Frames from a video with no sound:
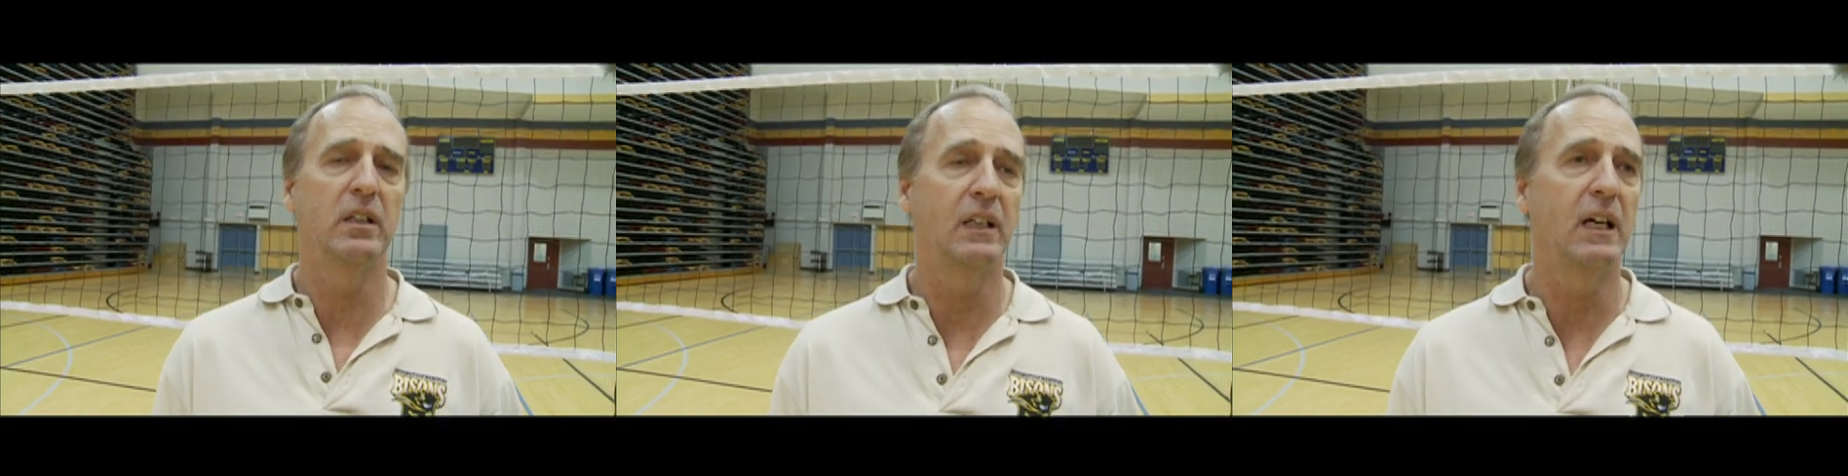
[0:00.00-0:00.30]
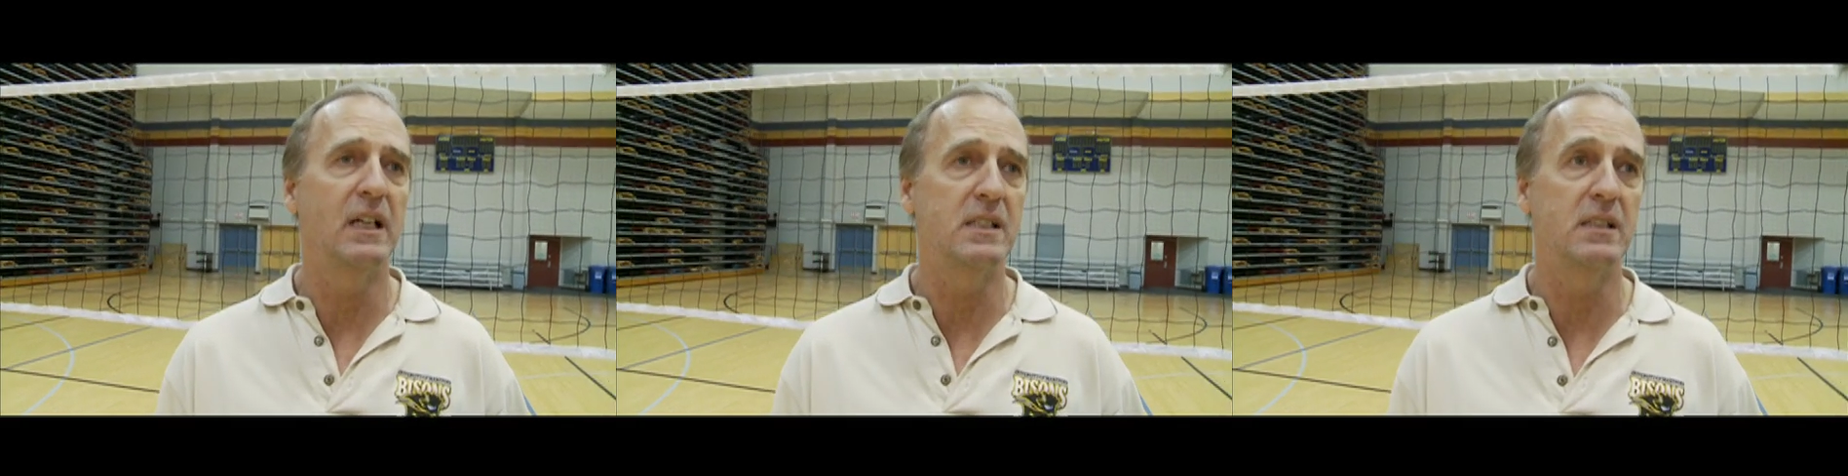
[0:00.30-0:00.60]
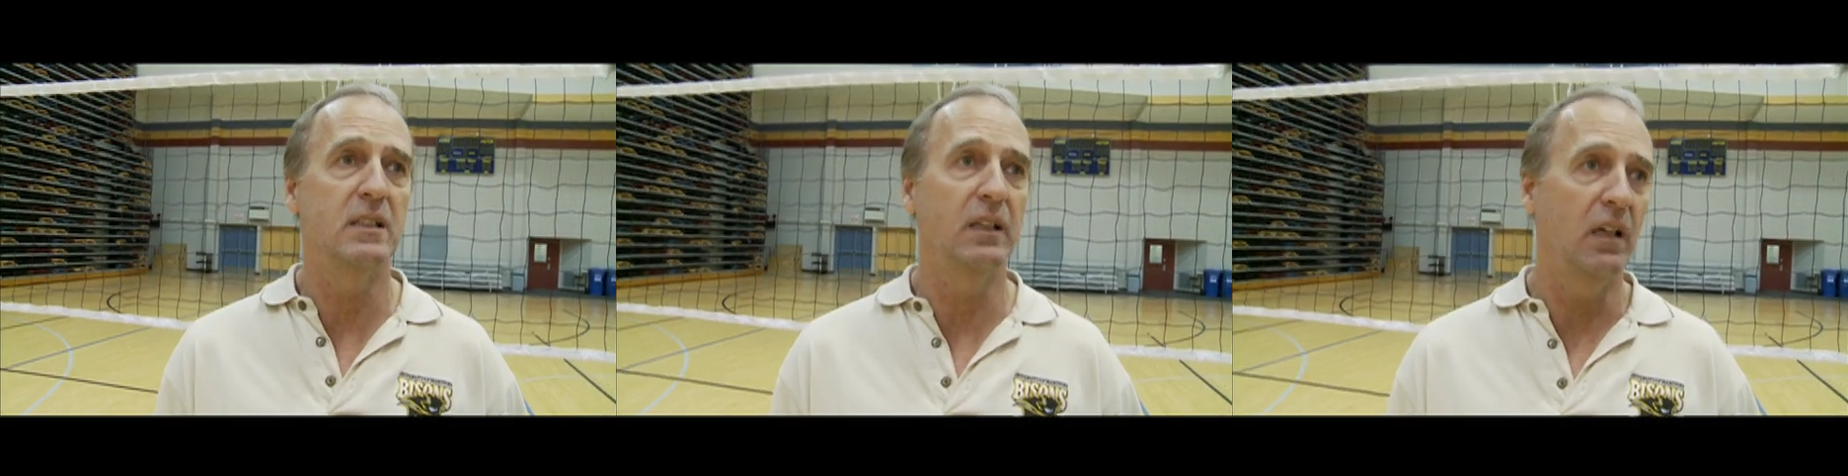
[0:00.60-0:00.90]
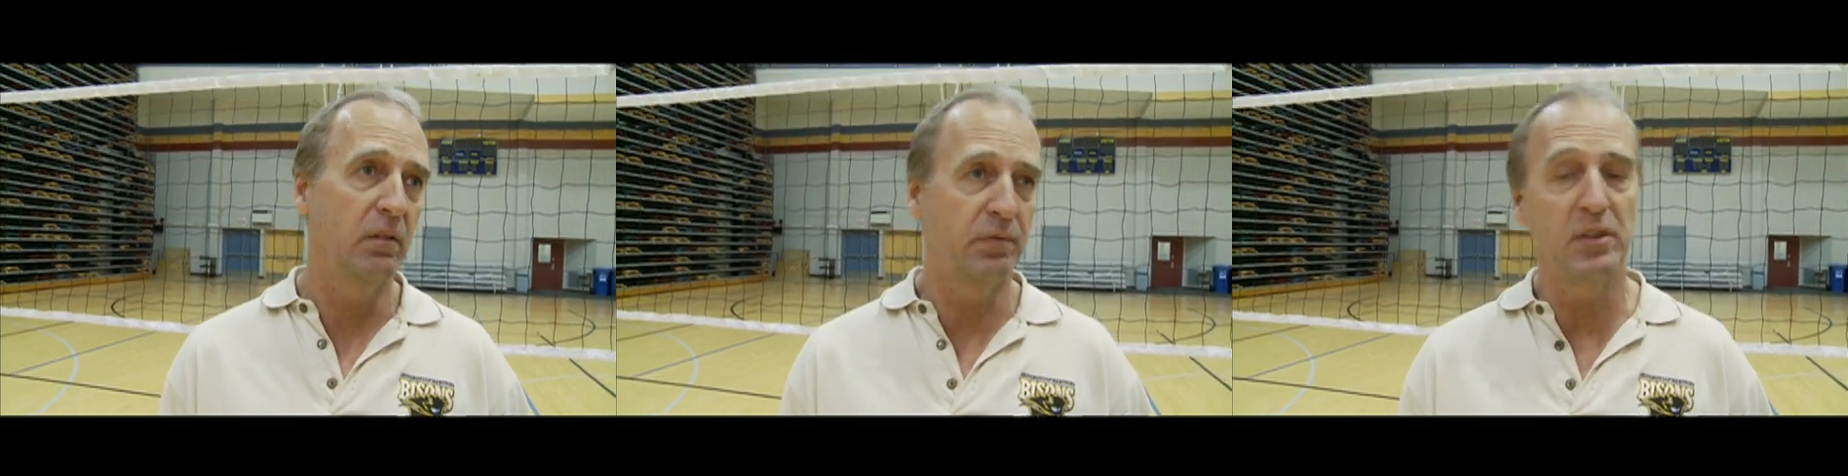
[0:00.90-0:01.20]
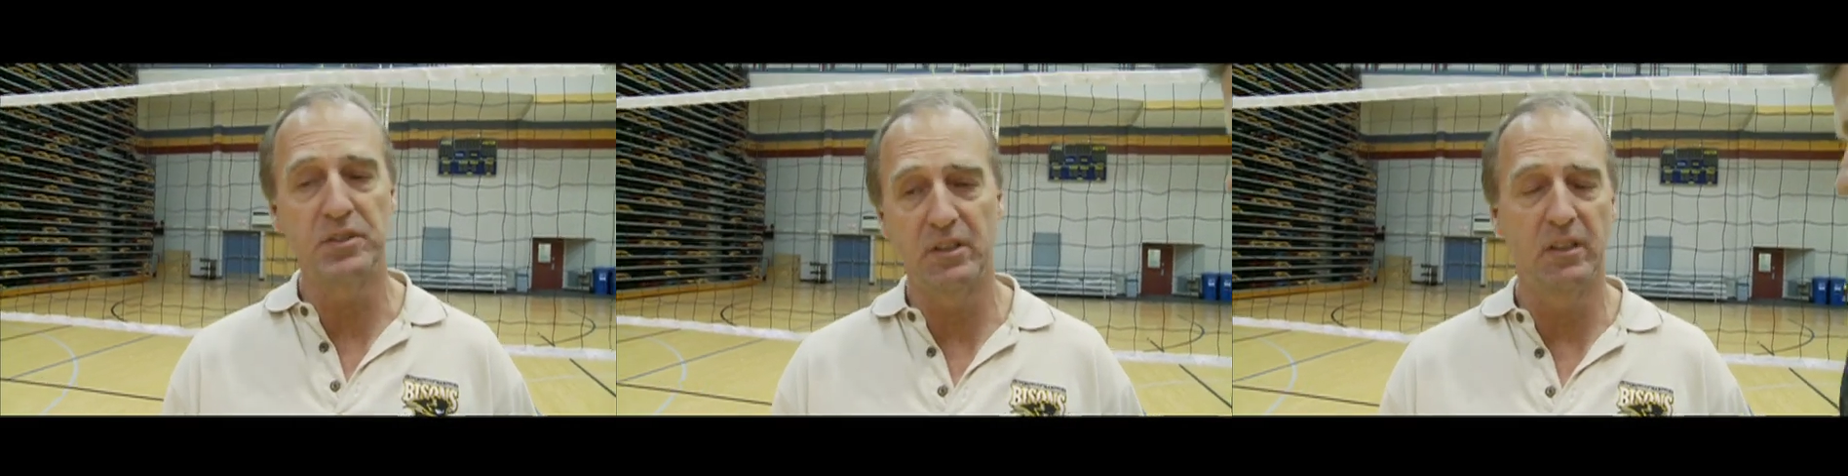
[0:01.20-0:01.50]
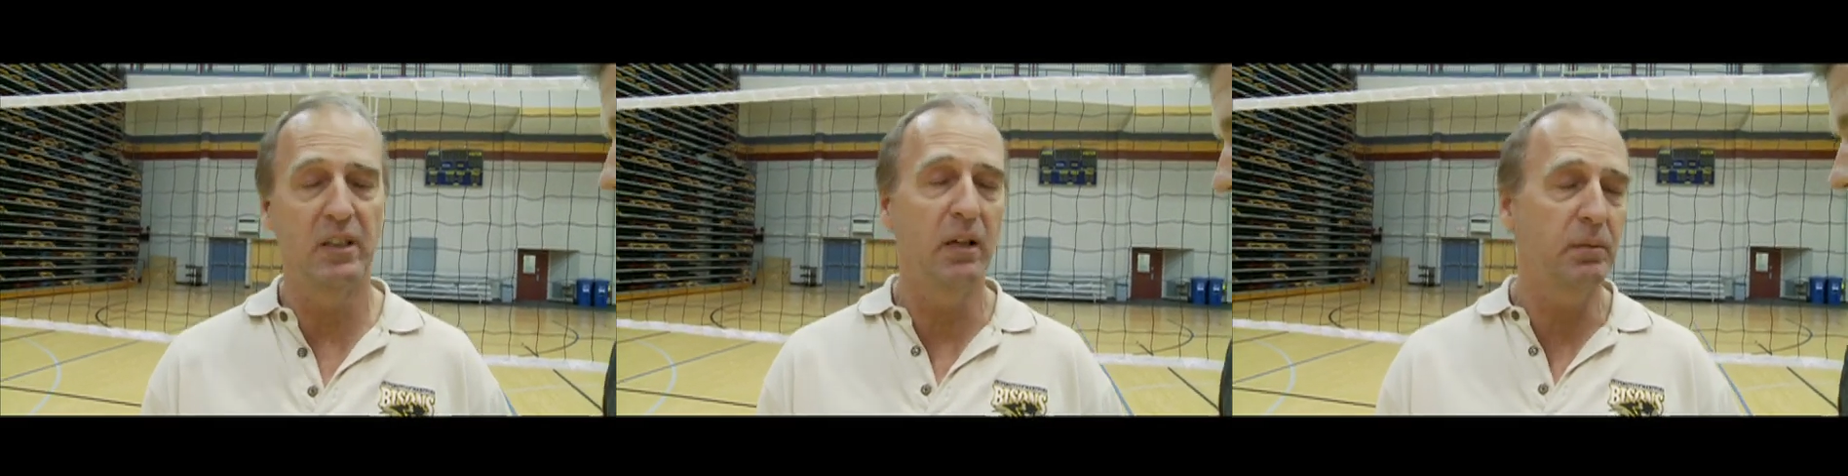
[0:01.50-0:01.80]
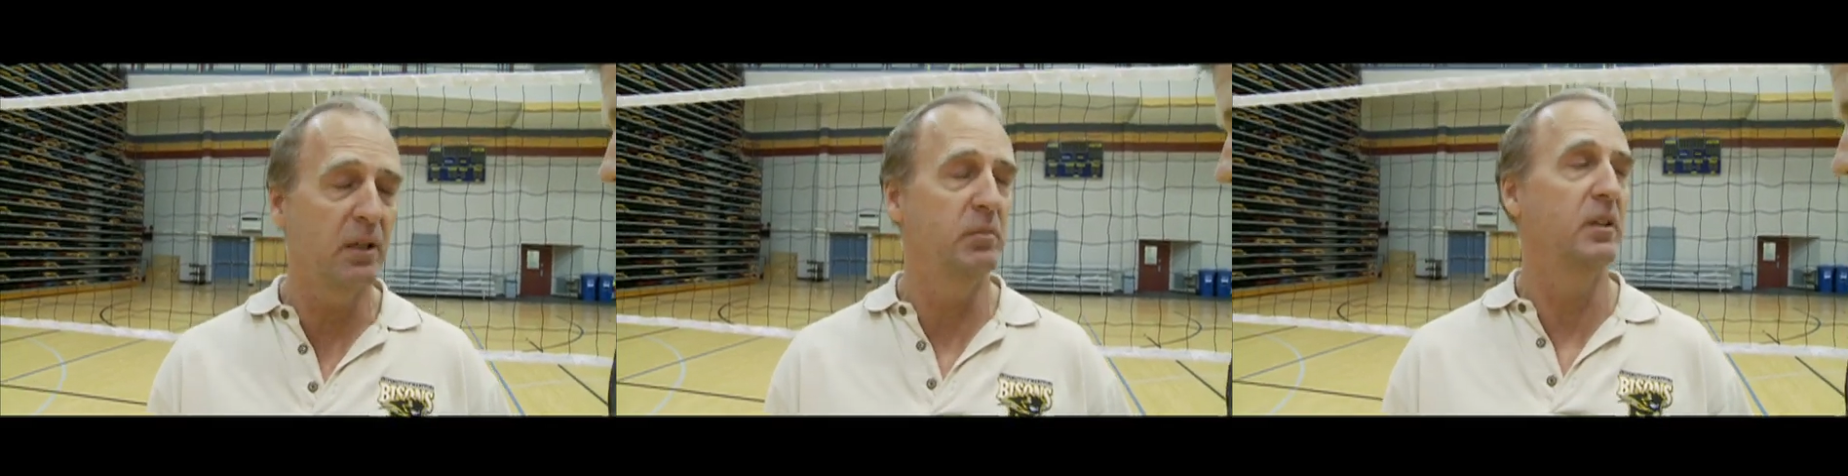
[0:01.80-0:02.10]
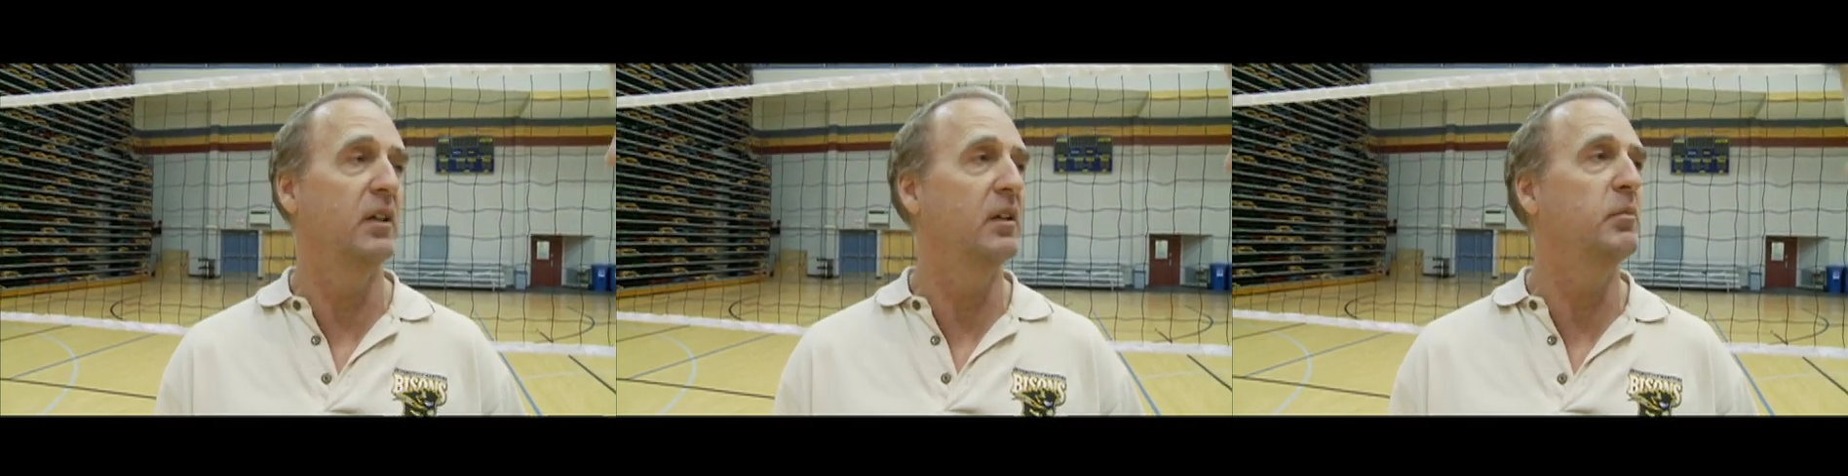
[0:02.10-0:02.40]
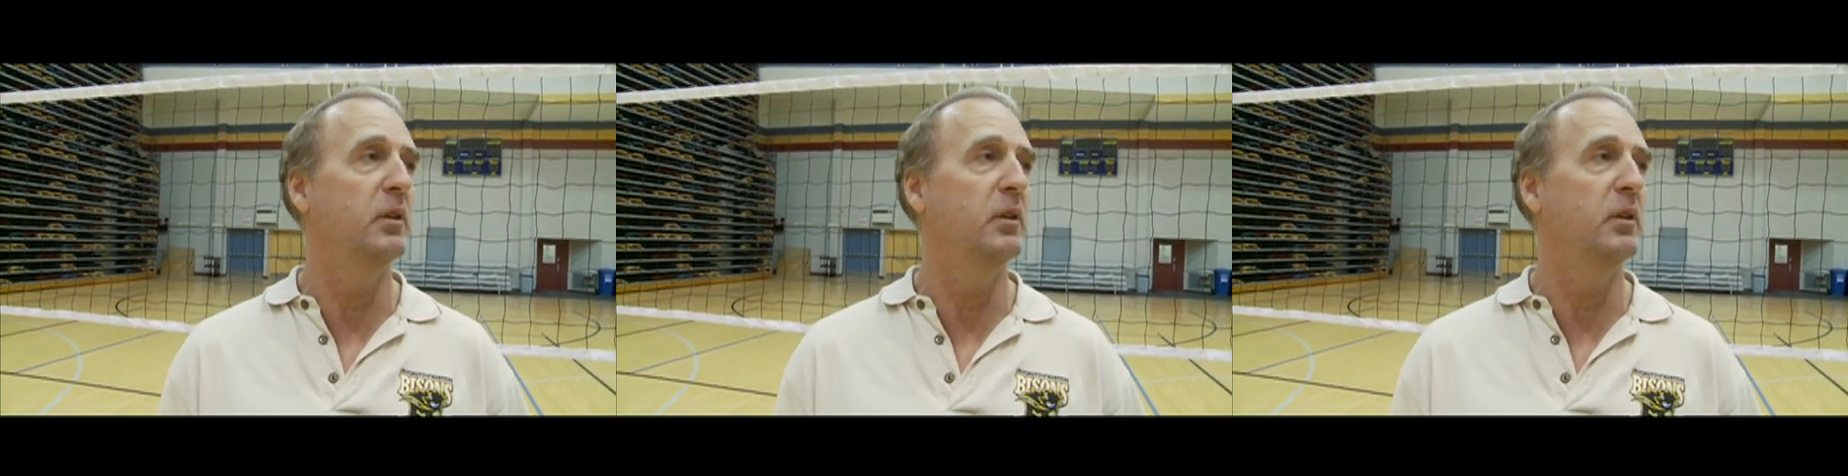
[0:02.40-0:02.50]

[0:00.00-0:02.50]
of guys in the first in the upcoming year,